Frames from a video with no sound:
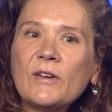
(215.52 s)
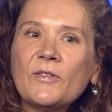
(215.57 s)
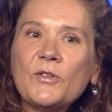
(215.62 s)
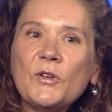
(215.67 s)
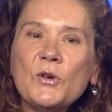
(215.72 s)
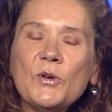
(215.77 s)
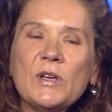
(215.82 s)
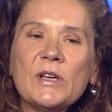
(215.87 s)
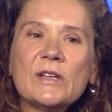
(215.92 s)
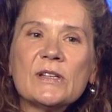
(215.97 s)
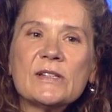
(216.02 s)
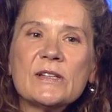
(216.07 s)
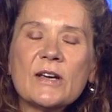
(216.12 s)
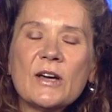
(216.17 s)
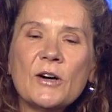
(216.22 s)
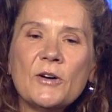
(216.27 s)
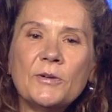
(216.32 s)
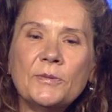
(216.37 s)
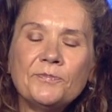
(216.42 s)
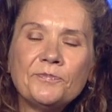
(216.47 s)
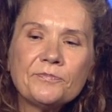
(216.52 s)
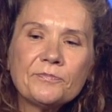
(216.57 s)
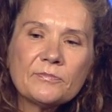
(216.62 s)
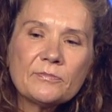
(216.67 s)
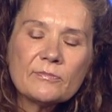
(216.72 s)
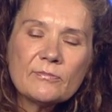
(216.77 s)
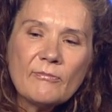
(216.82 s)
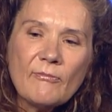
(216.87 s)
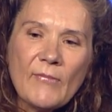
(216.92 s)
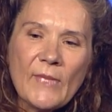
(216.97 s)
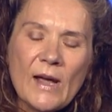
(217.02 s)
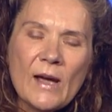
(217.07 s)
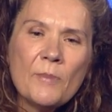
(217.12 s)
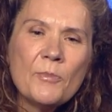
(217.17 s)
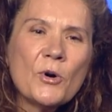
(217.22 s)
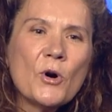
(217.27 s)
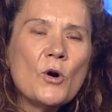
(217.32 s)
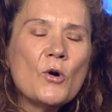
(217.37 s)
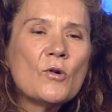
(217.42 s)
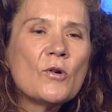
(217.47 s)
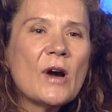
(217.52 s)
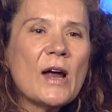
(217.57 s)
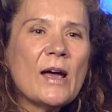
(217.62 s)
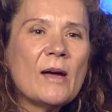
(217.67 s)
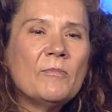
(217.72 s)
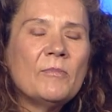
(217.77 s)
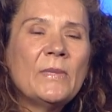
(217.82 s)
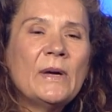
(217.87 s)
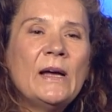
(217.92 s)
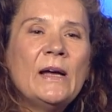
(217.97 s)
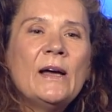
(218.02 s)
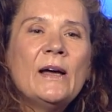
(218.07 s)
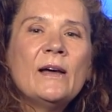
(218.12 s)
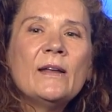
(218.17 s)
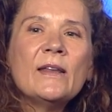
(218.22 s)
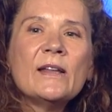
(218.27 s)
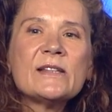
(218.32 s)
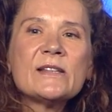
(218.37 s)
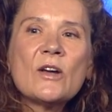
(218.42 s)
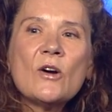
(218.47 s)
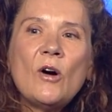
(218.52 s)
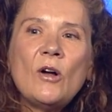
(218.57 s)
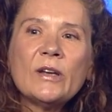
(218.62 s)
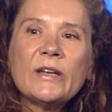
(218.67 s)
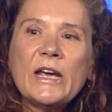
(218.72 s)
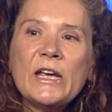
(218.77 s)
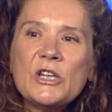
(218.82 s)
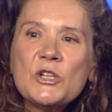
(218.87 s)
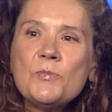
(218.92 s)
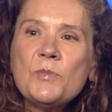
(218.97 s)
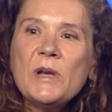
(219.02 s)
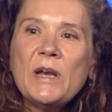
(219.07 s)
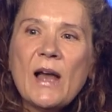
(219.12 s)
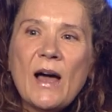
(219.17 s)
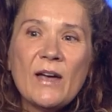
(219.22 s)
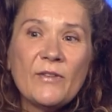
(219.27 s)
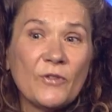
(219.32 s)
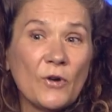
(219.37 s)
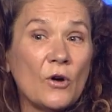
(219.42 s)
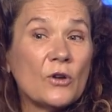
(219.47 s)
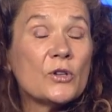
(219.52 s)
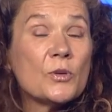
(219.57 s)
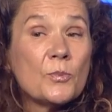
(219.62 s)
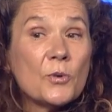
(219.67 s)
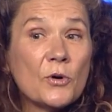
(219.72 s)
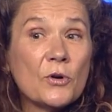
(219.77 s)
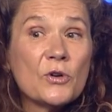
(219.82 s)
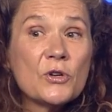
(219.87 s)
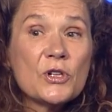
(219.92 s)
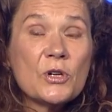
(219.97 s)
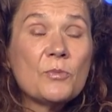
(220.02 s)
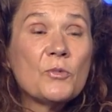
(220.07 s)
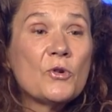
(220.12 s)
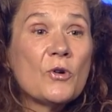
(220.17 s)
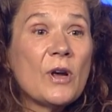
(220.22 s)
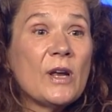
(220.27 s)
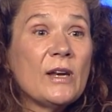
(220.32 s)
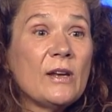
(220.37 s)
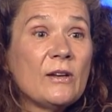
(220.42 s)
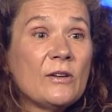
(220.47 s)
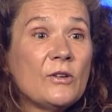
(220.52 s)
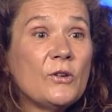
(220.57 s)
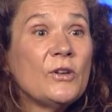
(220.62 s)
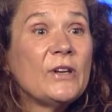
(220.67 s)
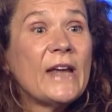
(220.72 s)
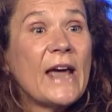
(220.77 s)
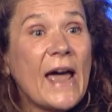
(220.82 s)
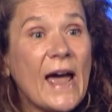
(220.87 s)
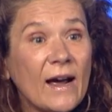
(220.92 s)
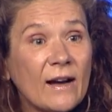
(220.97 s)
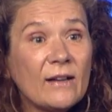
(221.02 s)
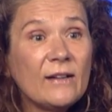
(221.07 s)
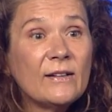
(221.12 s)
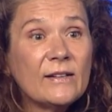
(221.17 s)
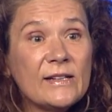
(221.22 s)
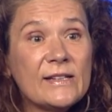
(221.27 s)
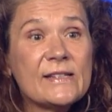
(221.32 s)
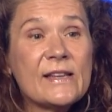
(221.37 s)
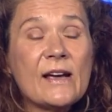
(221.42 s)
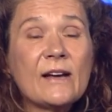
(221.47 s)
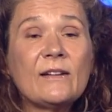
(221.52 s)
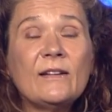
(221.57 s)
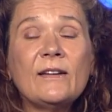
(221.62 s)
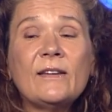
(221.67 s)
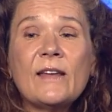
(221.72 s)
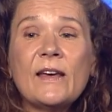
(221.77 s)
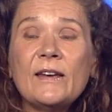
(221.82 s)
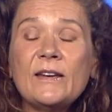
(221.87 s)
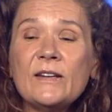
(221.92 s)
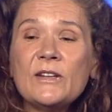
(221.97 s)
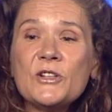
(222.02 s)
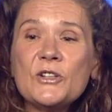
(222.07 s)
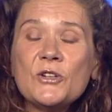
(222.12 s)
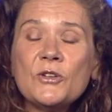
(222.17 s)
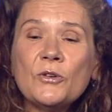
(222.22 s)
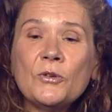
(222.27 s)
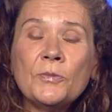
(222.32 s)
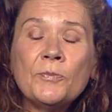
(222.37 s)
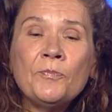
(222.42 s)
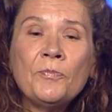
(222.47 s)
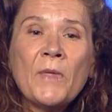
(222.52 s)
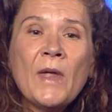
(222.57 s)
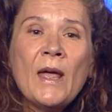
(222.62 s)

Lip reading: a few years ago a program that's called HP Life Entrepreneurship Training to tackle exactly that issue.